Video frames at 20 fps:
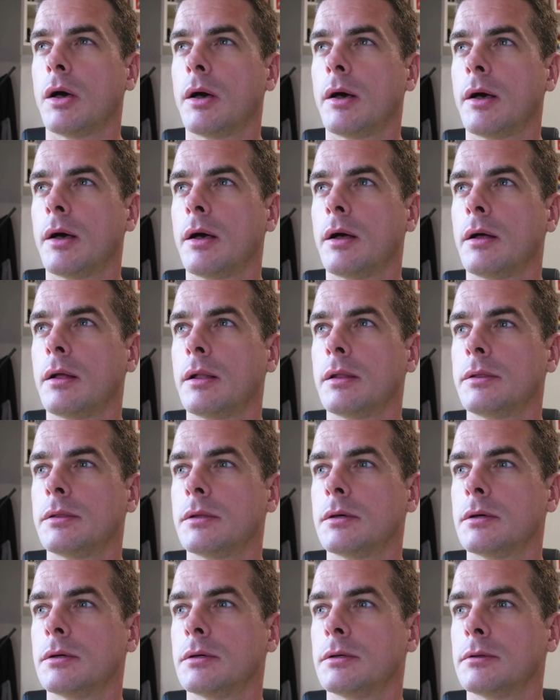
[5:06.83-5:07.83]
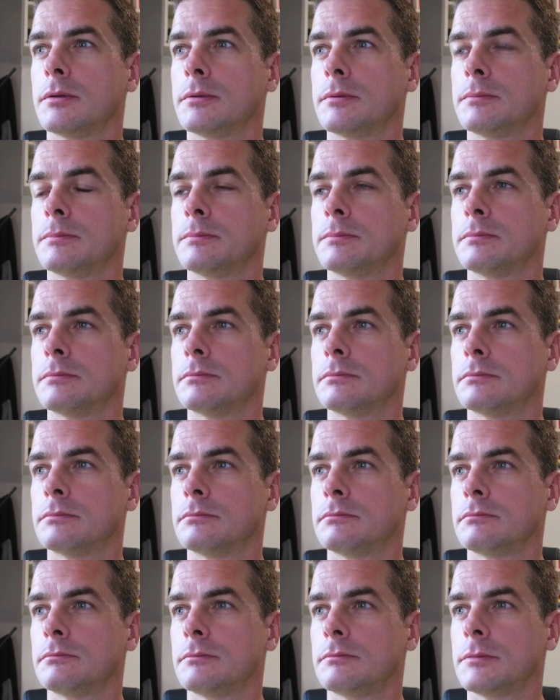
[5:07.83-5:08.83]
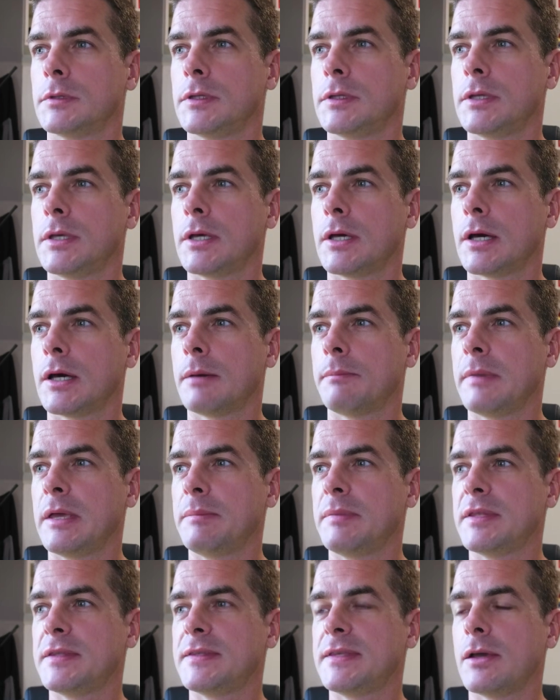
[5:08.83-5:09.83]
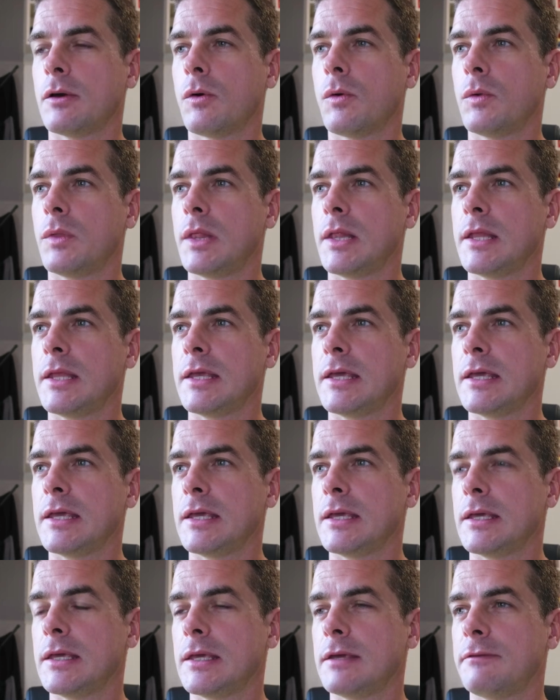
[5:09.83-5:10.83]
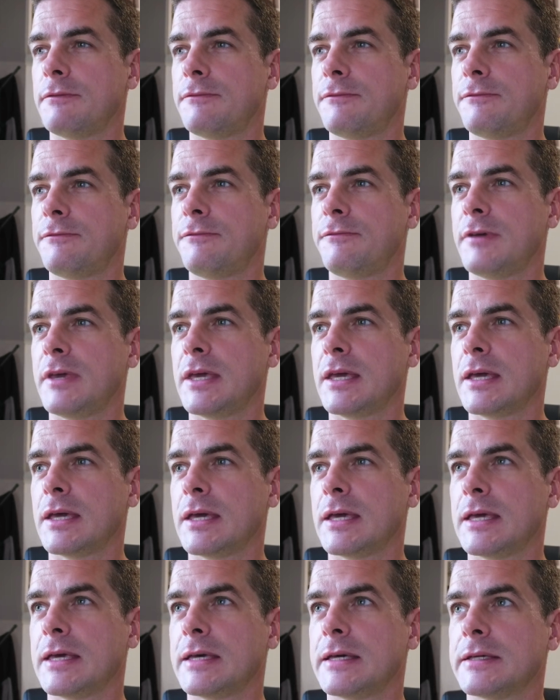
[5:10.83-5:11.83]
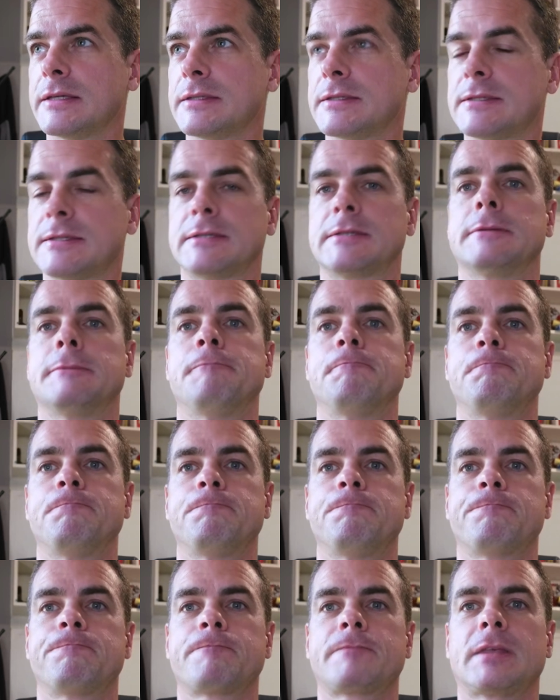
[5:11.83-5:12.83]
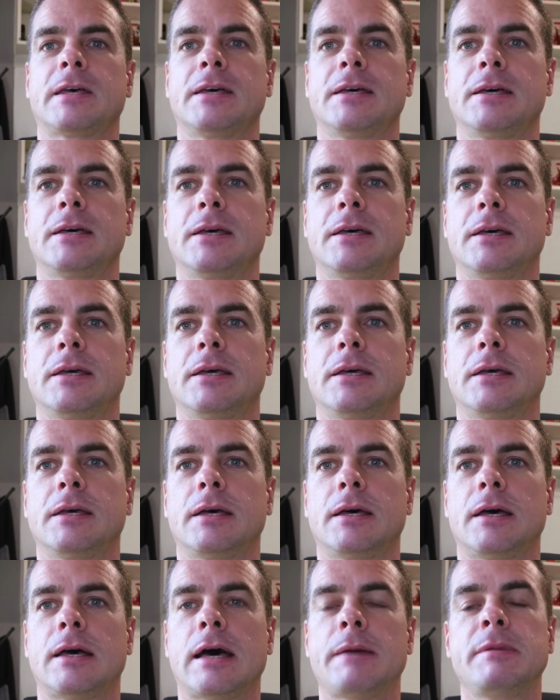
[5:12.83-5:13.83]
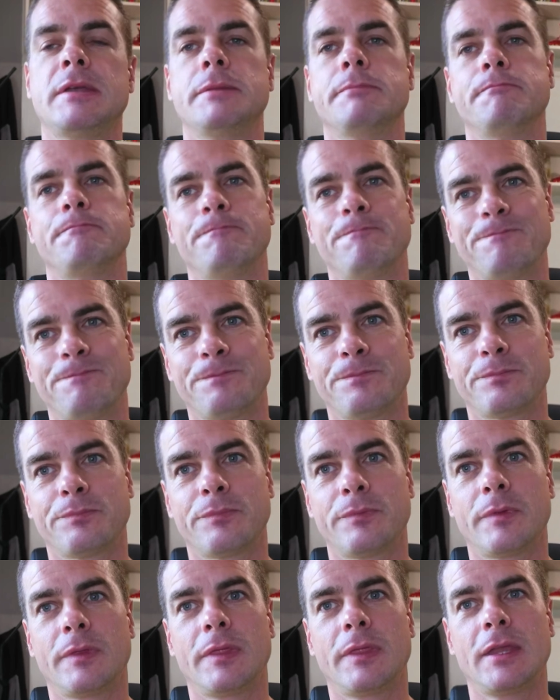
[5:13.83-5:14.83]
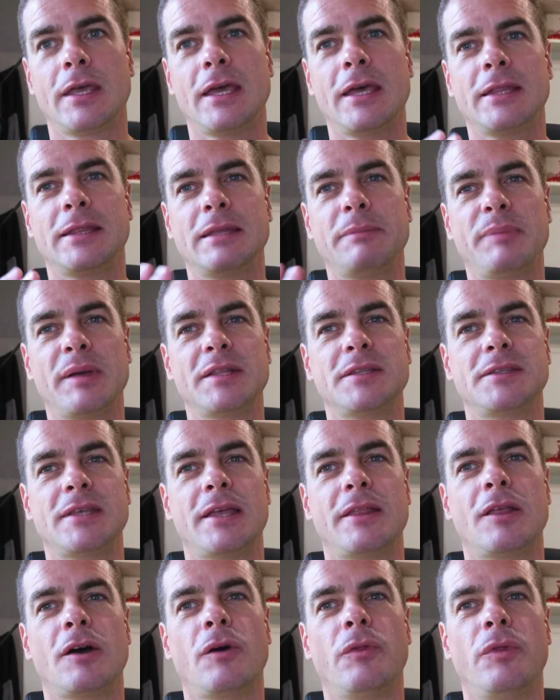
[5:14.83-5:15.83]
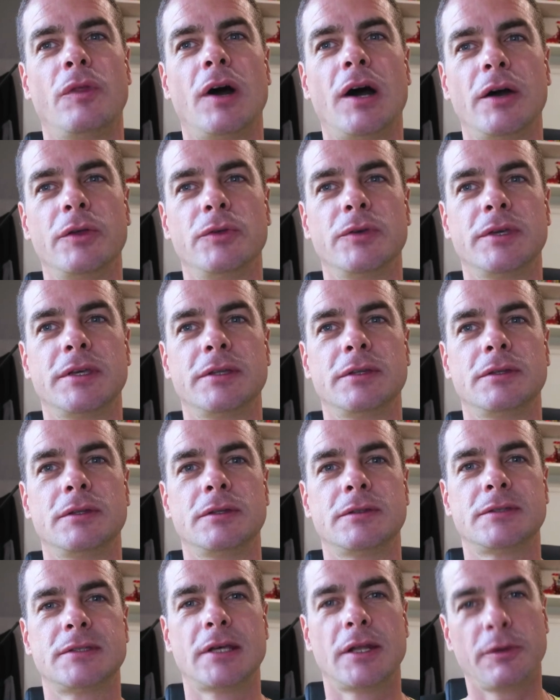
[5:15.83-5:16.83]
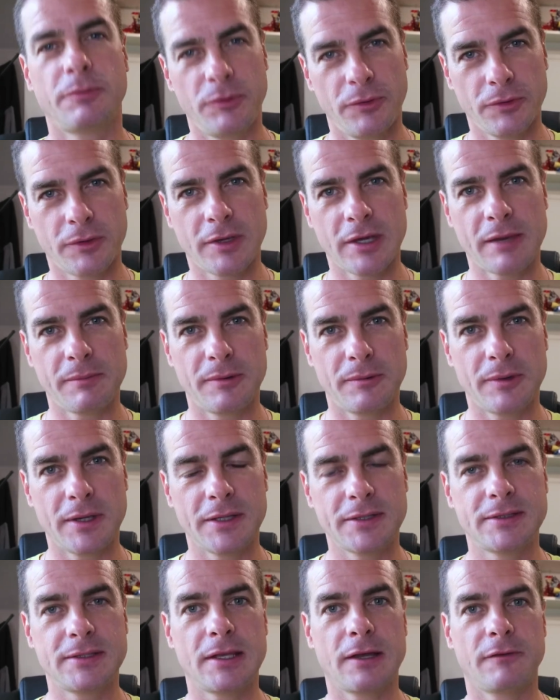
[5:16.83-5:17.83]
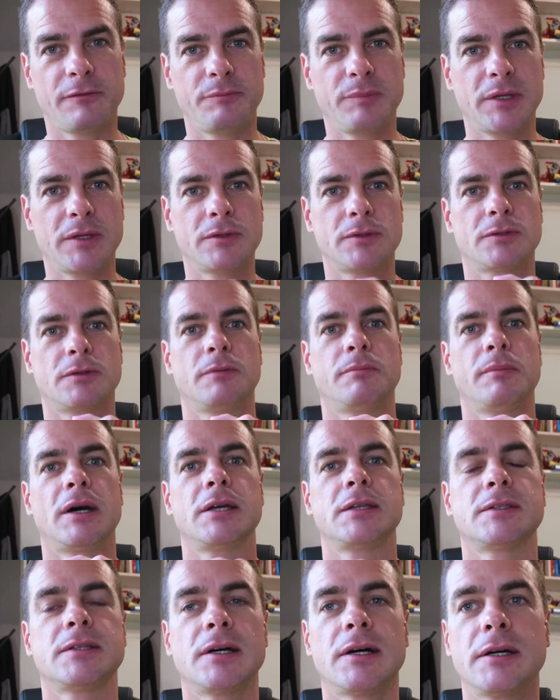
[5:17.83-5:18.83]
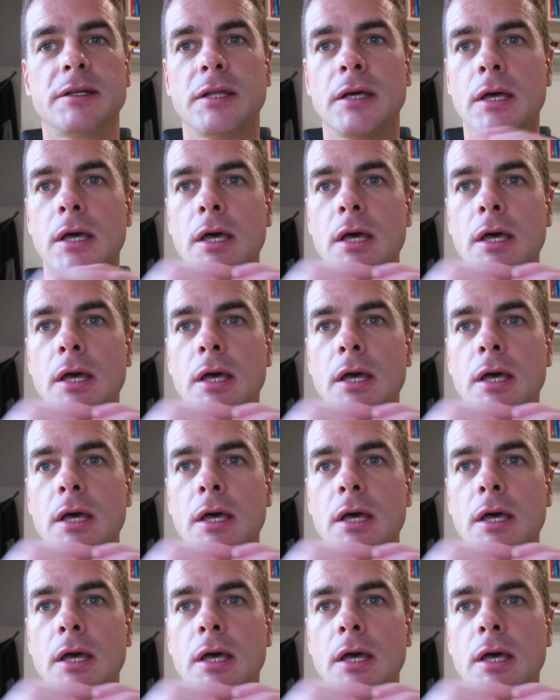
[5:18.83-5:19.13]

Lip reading: And yeah, maybe the only thing is, I mean, it depends then on how you can set up your camera itself, because on my side